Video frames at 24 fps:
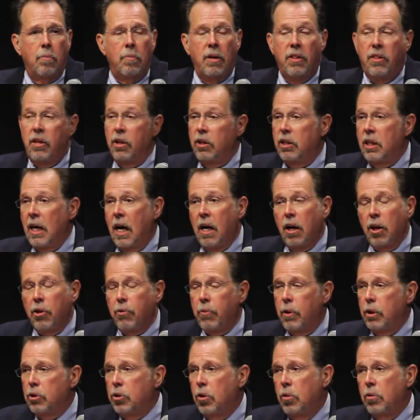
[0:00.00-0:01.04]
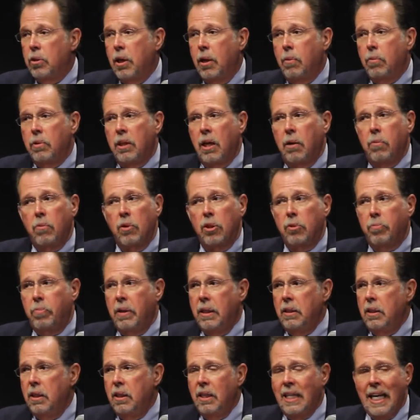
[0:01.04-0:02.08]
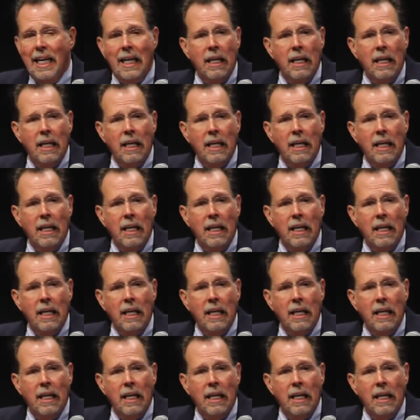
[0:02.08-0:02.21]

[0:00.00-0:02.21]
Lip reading: But the dollar threshold they were spending,